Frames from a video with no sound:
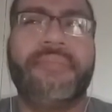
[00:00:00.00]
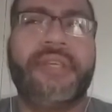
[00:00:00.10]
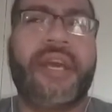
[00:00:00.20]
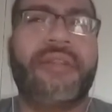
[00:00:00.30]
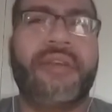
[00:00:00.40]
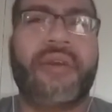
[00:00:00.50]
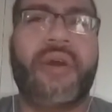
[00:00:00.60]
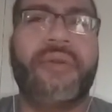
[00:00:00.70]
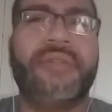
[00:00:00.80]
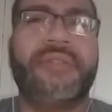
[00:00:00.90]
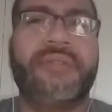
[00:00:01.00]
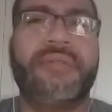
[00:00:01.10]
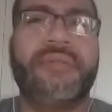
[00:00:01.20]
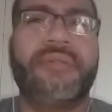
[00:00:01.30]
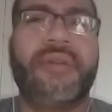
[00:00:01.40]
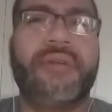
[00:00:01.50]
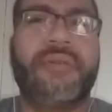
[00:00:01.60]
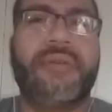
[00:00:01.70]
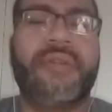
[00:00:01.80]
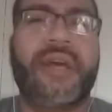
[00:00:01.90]
yeah, I think orange, a
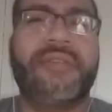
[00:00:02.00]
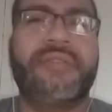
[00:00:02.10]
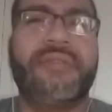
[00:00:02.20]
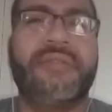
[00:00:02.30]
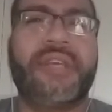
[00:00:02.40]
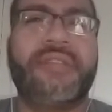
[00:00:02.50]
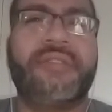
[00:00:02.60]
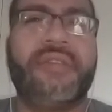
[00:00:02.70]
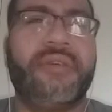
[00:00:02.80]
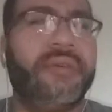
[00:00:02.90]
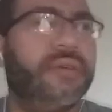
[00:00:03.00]
little of that zesty